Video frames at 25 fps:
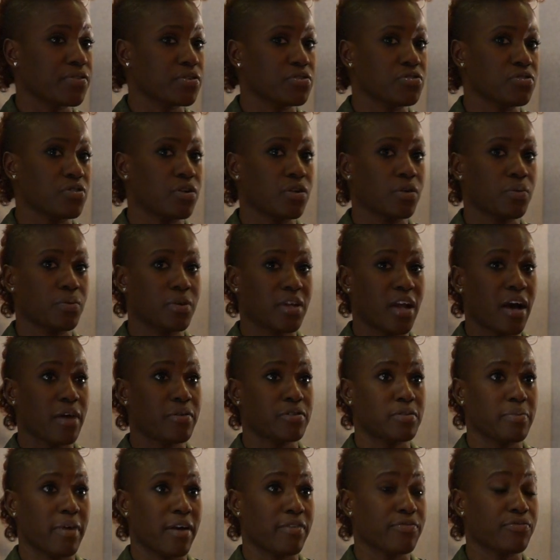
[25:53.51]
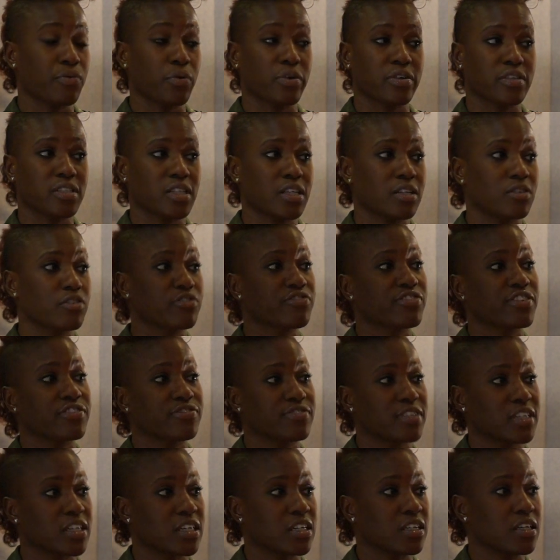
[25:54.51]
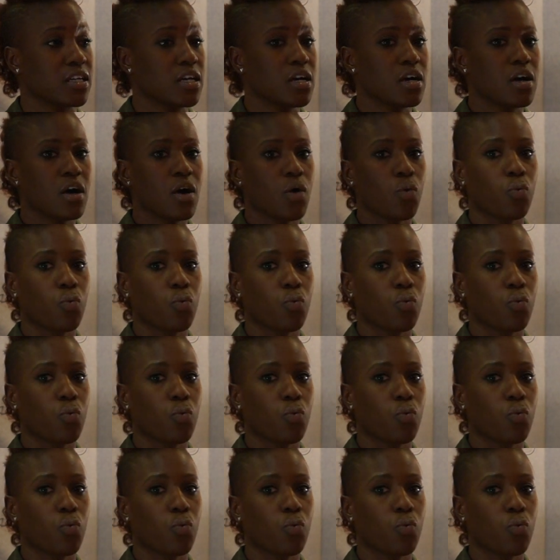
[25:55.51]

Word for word: first solo when I was about 14 or 15,